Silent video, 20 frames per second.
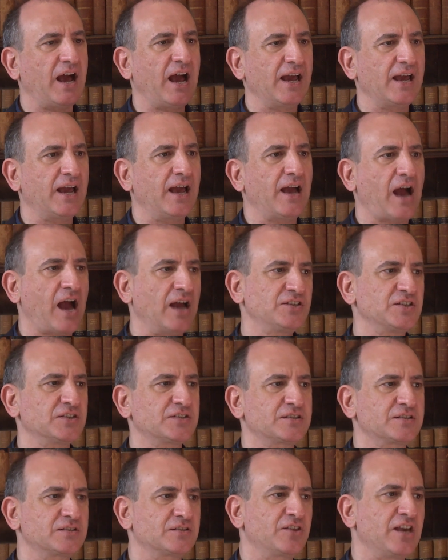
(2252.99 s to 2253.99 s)
I I
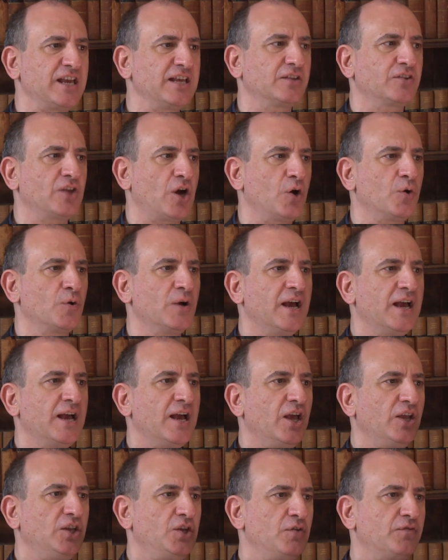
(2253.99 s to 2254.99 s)
just think though,
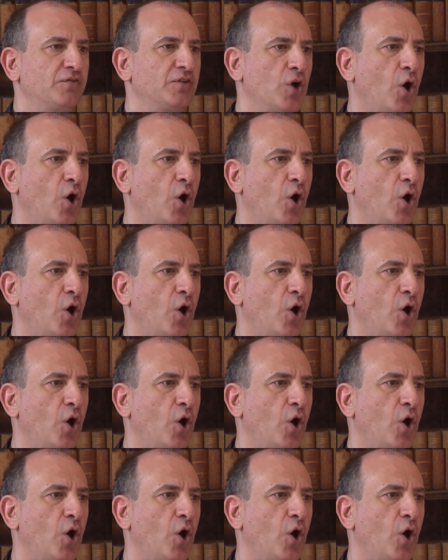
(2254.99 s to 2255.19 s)
you've